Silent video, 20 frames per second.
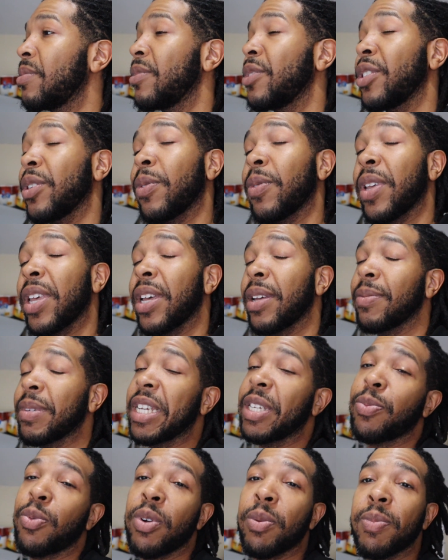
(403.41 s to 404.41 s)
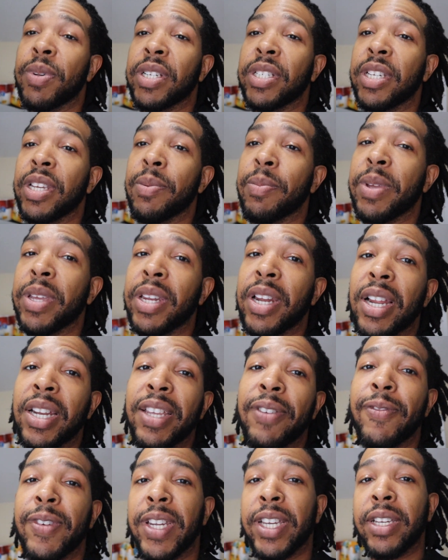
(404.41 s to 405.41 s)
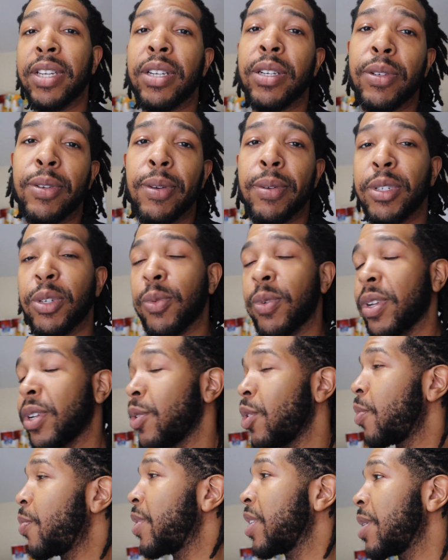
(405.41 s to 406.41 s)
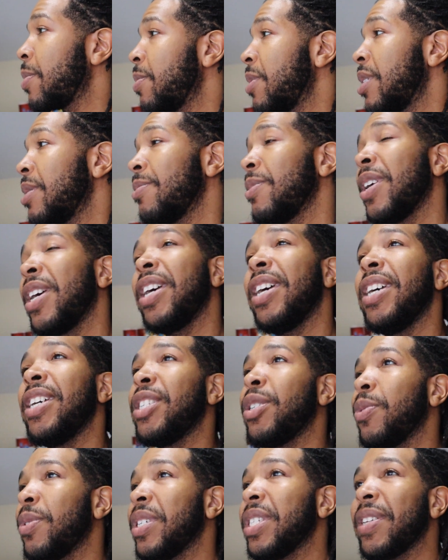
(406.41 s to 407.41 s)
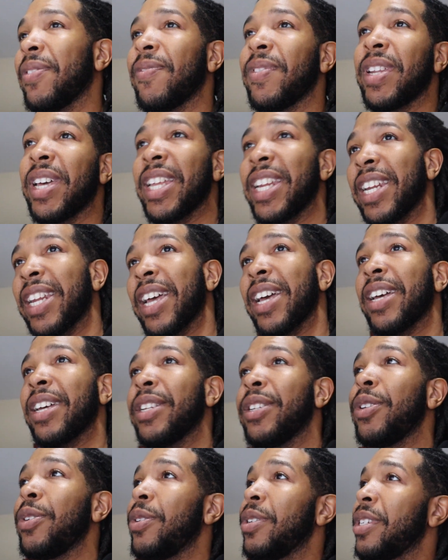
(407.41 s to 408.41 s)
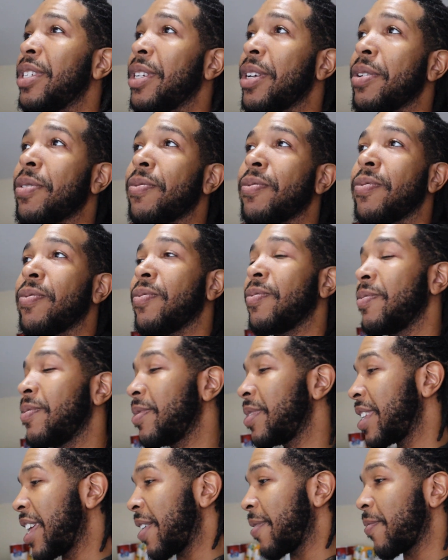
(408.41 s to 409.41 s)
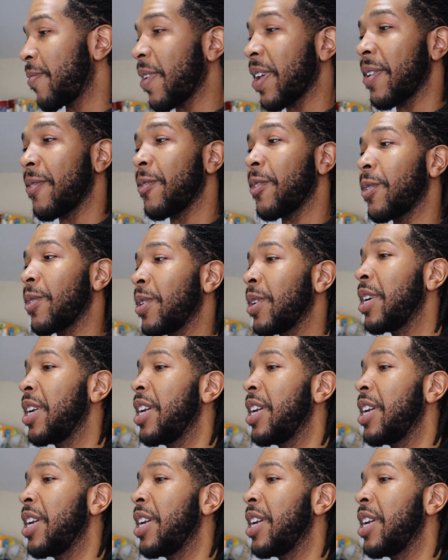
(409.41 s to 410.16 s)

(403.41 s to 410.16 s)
So yeah, that's pretty much it, man. I'll leave a link in the description where you can go pick them up. $27.99. Do yourself that favor